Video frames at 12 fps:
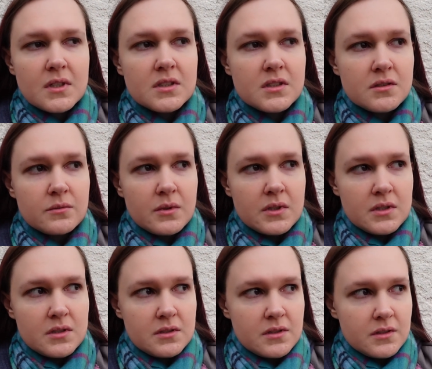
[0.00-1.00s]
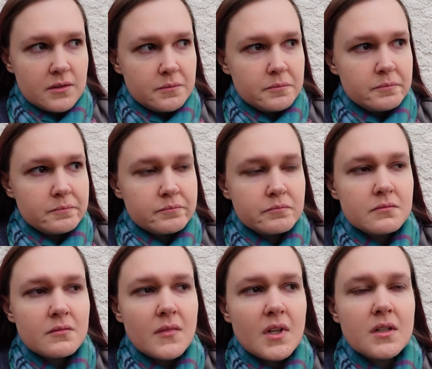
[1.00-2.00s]
just wanted to
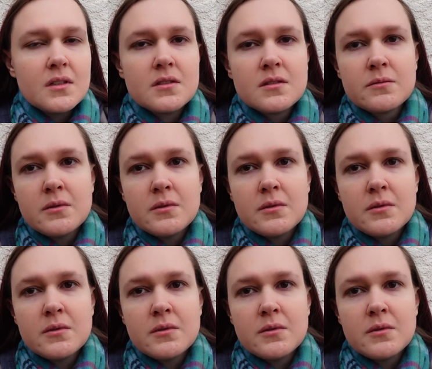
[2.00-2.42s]
I just